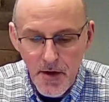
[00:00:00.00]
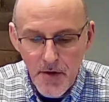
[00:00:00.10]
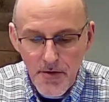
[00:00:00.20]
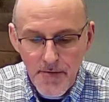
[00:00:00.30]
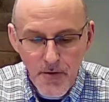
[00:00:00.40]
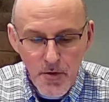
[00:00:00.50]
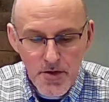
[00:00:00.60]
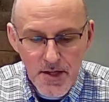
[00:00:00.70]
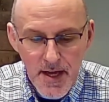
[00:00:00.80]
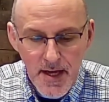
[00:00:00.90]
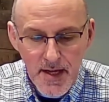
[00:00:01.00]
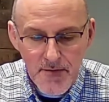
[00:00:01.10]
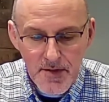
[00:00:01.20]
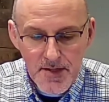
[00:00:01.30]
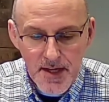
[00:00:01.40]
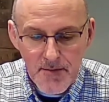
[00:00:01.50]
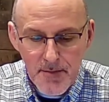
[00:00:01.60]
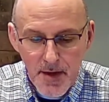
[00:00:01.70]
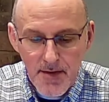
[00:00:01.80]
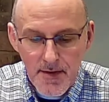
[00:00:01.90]
on the first day of the second
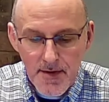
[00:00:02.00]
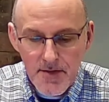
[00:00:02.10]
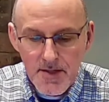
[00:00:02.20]
month of